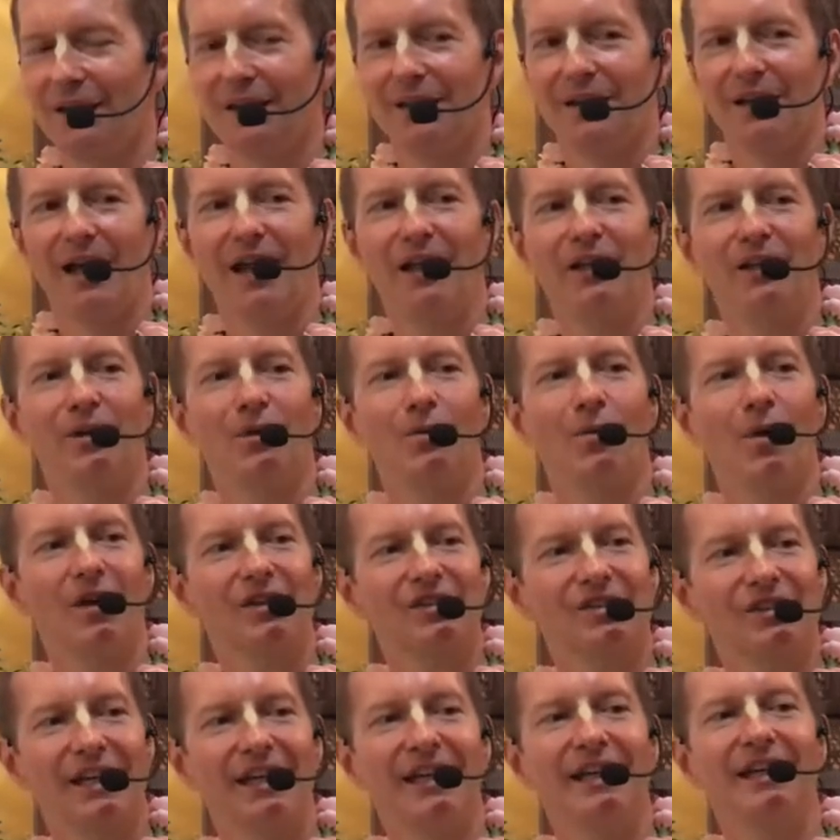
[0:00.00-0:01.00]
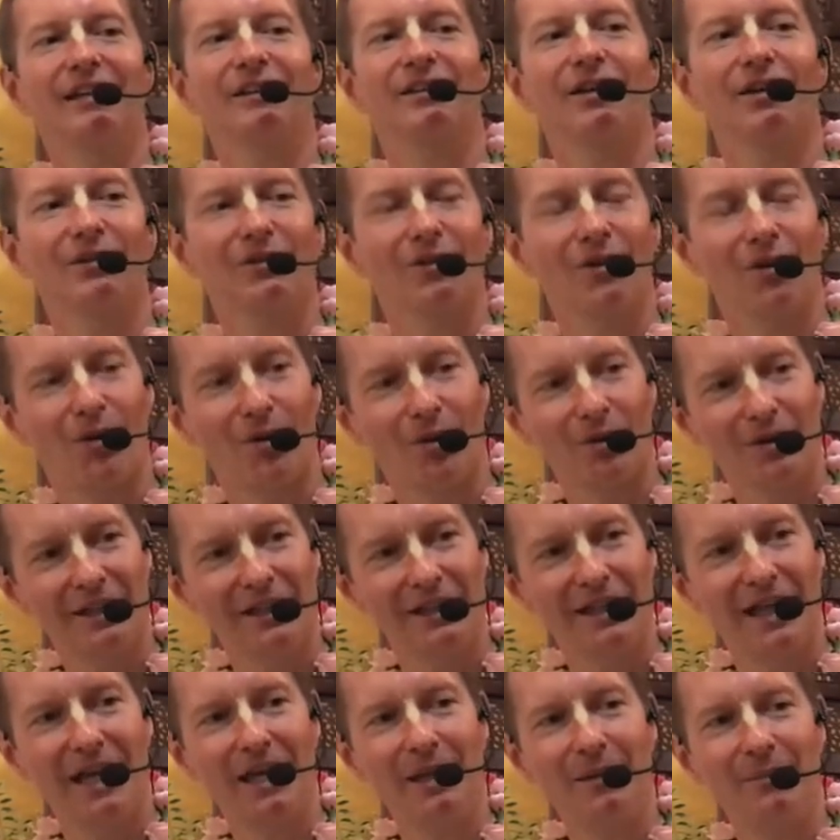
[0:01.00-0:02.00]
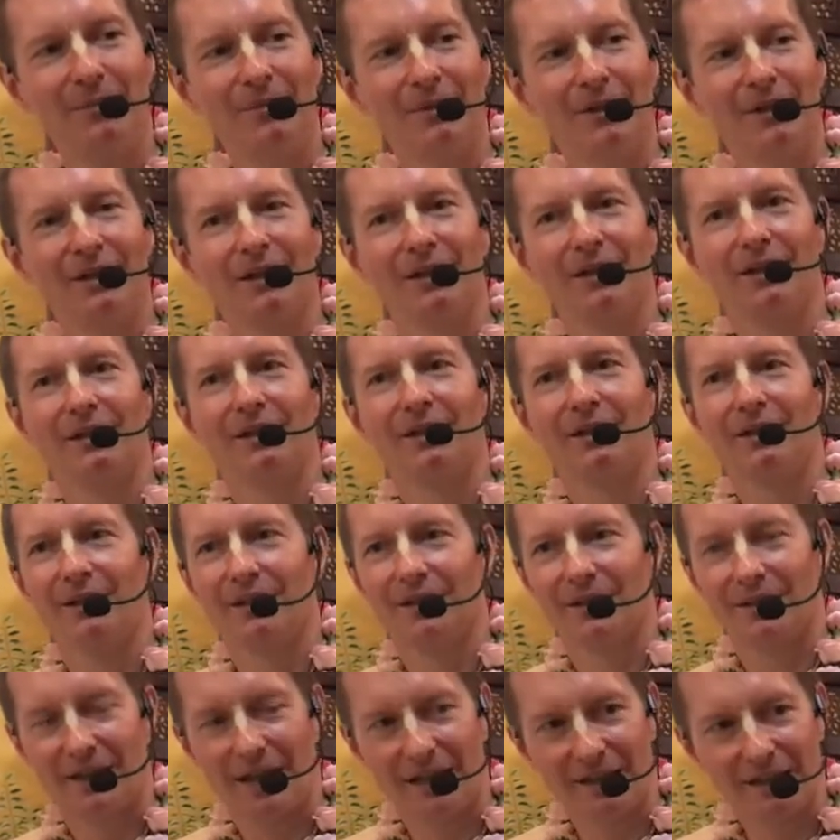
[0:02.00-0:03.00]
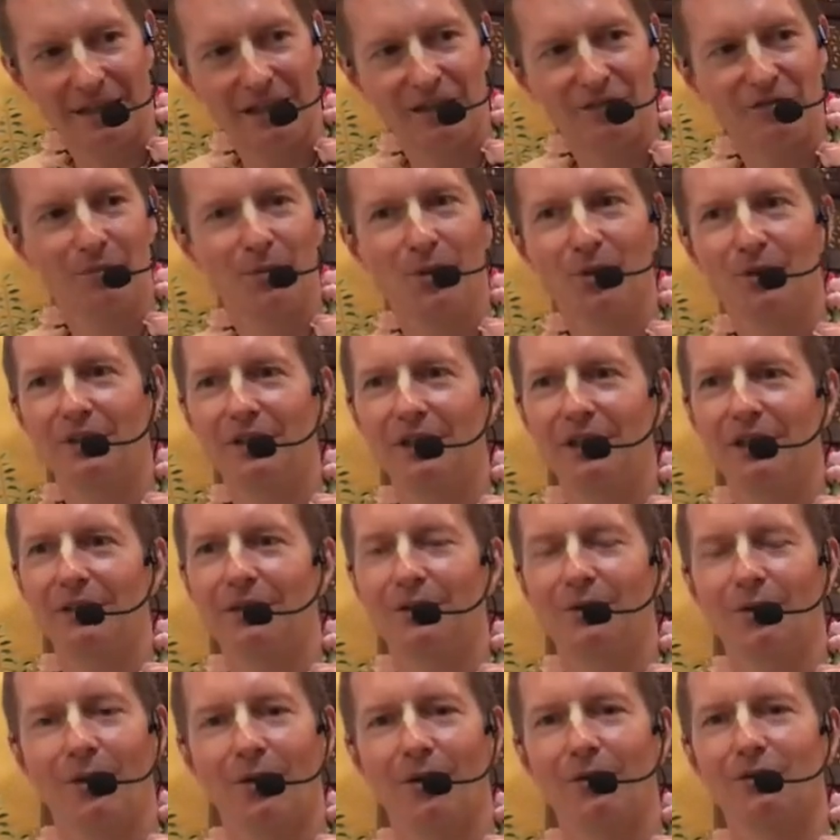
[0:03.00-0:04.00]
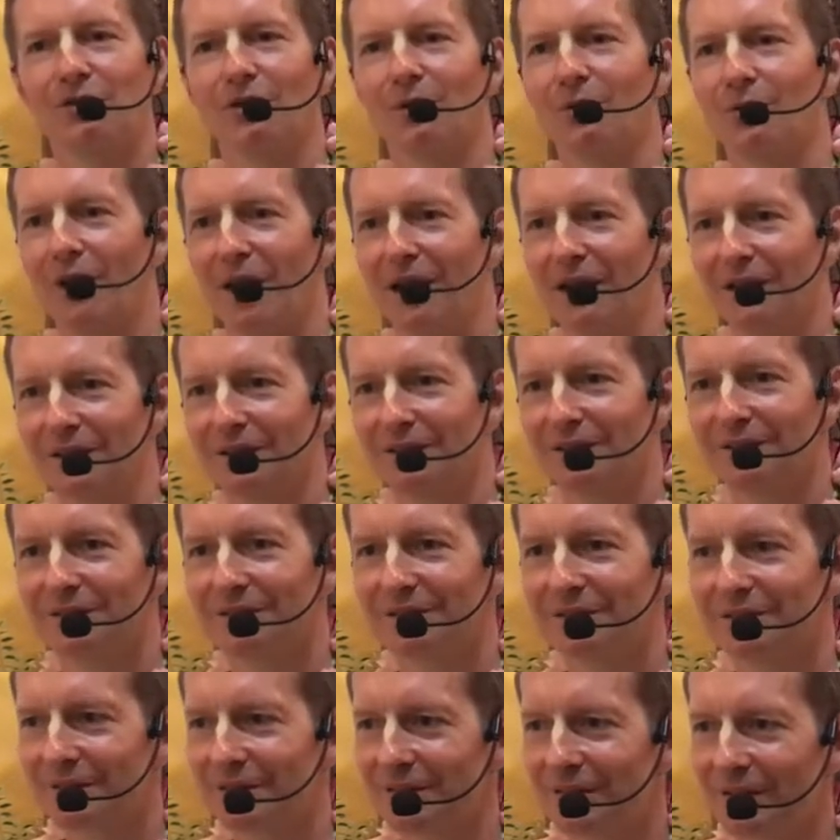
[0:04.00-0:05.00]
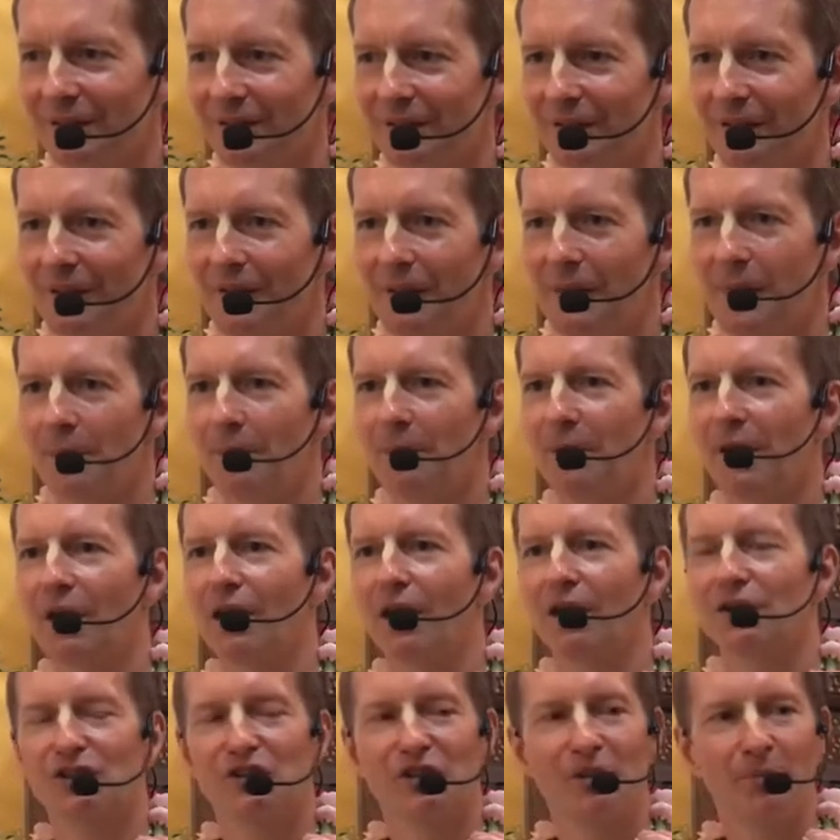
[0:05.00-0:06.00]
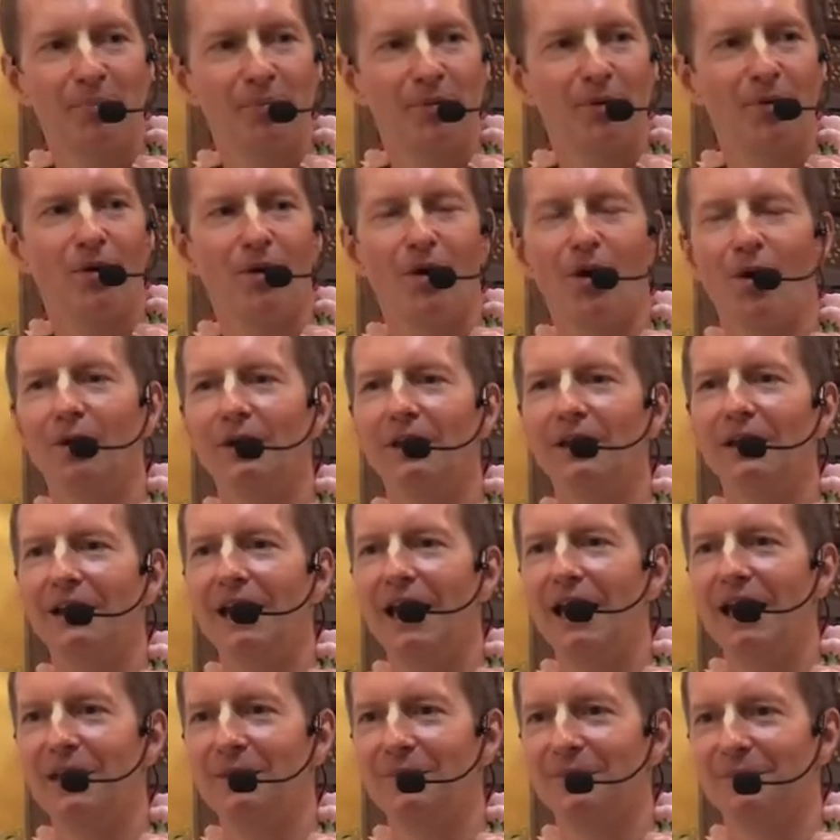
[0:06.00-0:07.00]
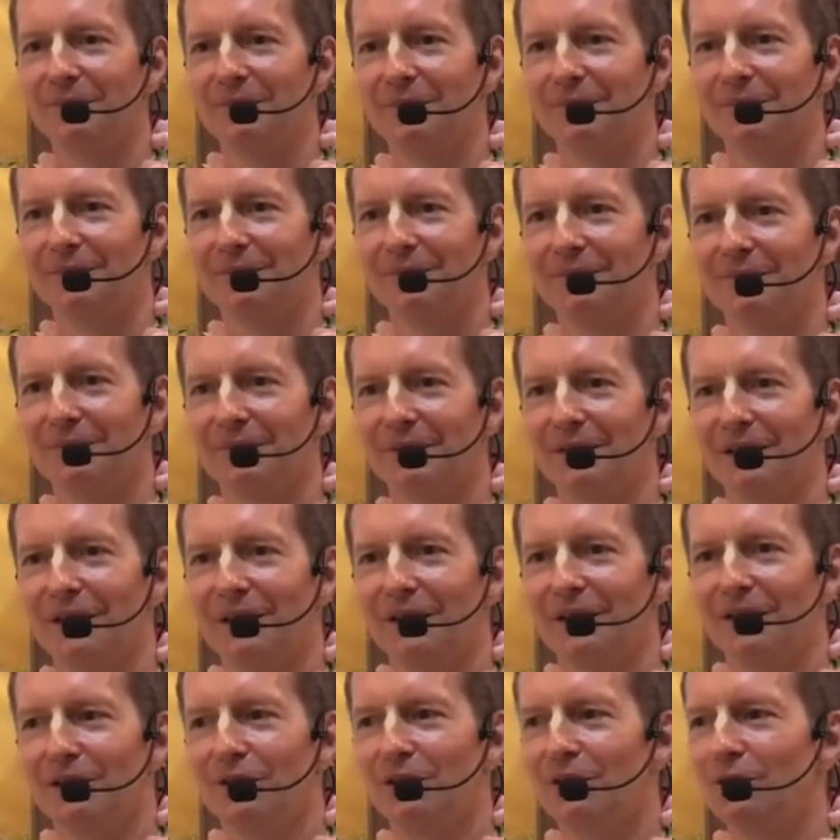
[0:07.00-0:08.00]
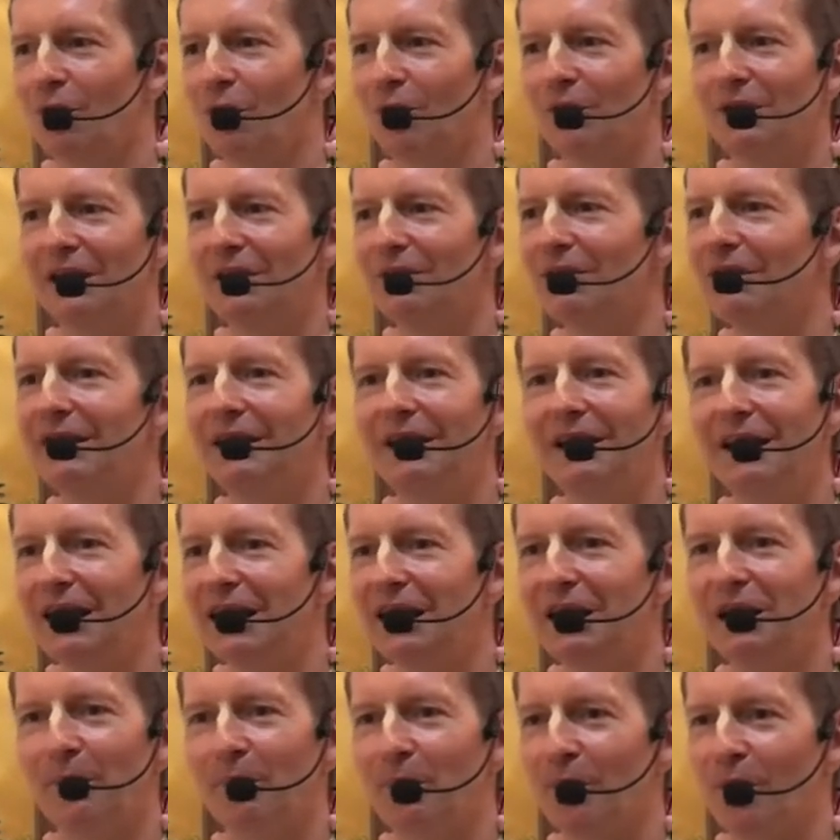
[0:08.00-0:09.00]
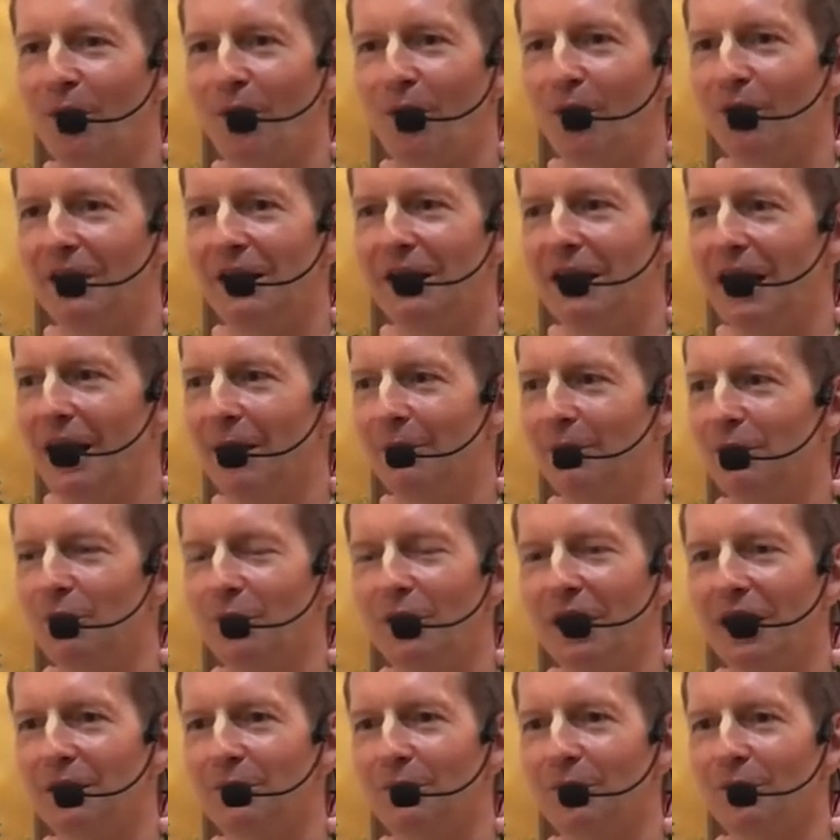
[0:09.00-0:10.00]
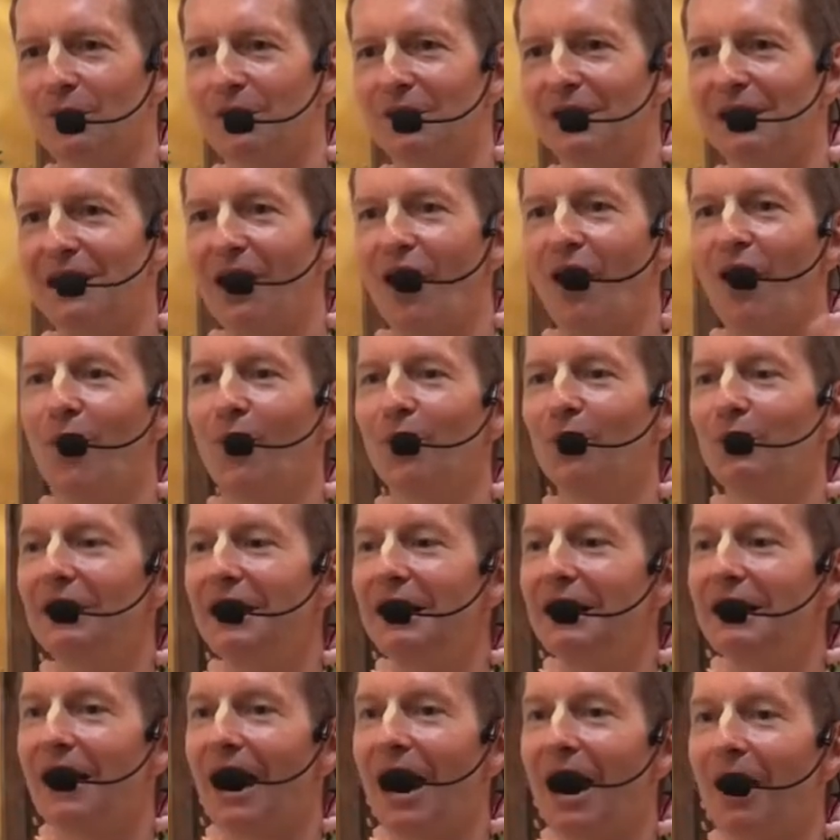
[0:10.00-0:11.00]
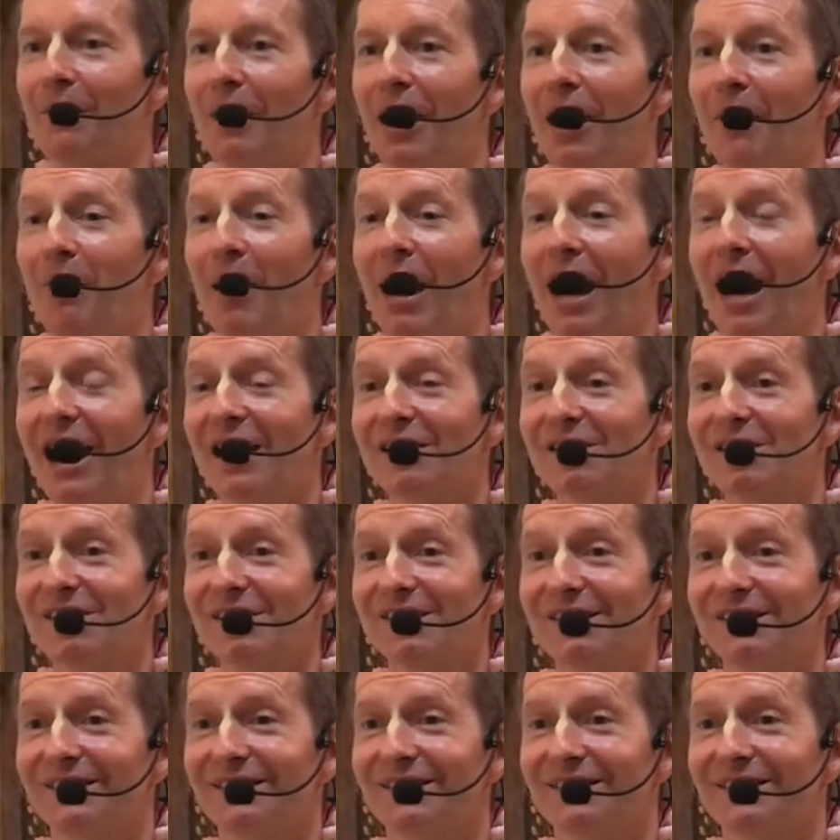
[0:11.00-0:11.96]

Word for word: And you are saying that the holy name can give mukti? You are also wrong. Because the pure holy name, you don't even need the pure holy name to get mukti. Only Nam Abhas.